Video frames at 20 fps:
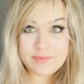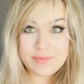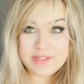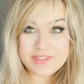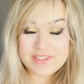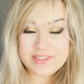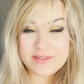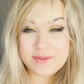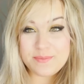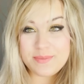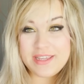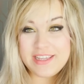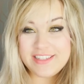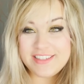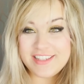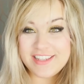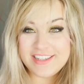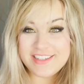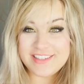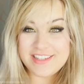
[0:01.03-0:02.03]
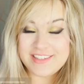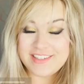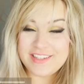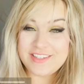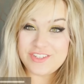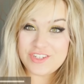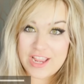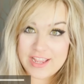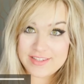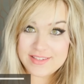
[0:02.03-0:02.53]
Puzzles and Pieces, this
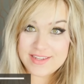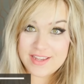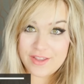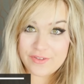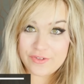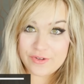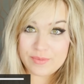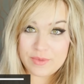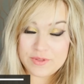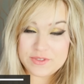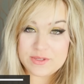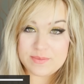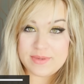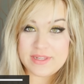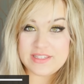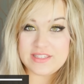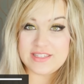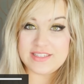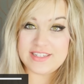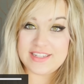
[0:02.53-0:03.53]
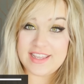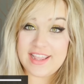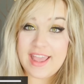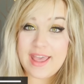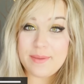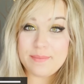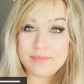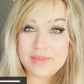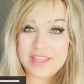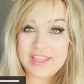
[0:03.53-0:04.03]
is Jessica from
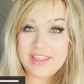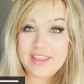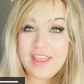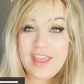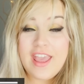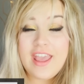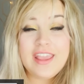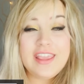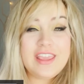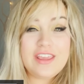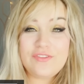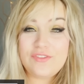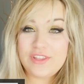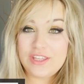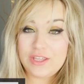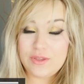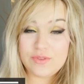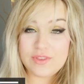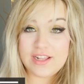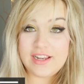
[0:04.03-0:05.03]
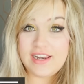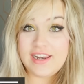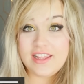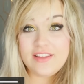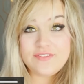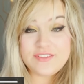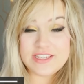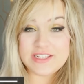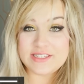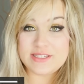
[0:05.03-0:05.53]
MultiplicityAndMe, giving you the
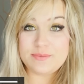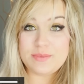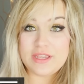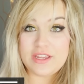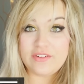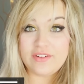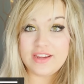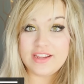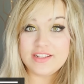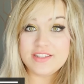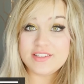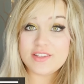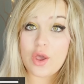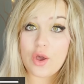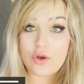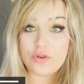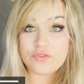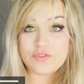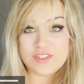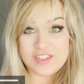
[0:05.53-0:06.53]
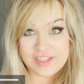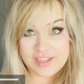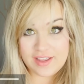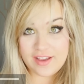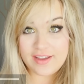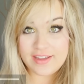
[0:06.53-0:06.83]
lived experience of DID.